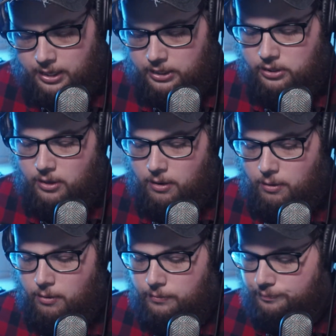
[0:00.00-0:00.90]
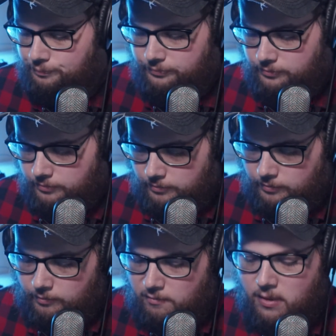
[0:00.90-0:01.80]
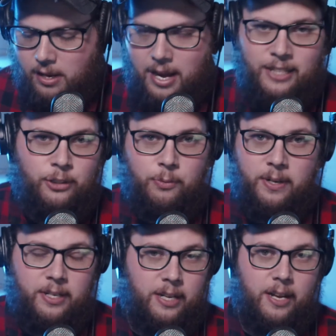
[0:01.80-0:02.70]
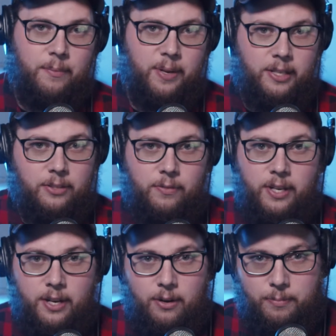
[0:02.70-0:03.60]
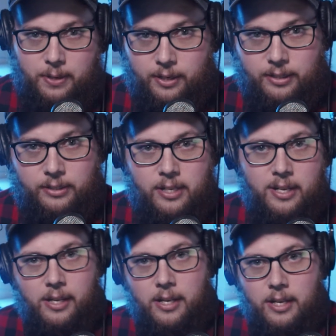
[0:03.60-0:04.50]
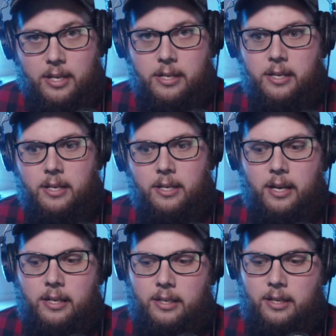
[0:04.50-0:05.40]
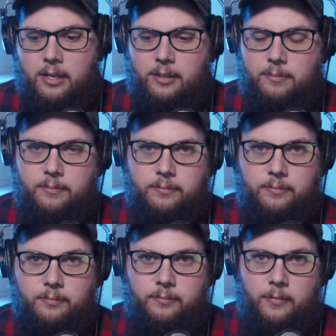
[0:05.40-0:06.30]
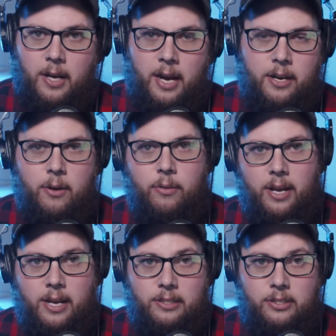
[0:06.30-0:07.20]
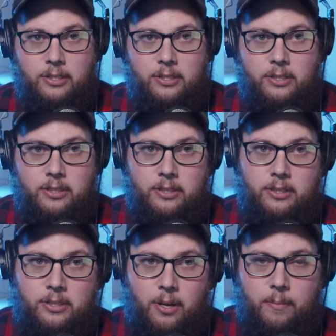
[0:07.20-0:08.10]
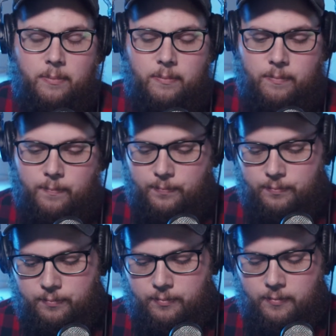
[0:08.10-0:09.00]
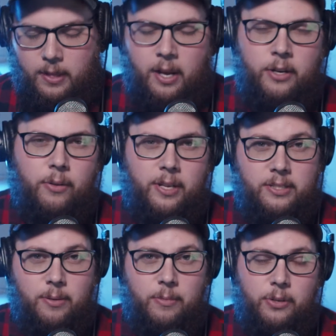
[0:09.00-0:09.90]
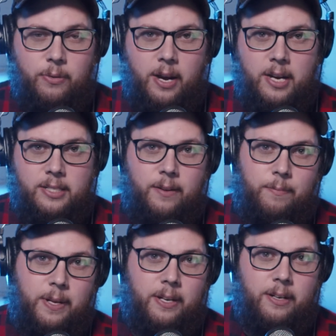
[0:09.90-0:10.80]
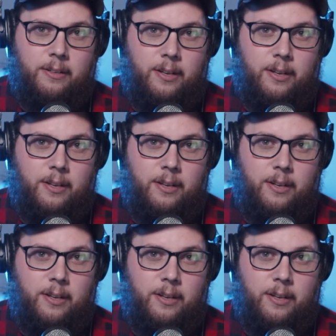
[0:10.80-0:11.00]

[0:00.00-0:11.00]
So I just wanted to kind of make this video because um, I know that some I know that some of you guys have been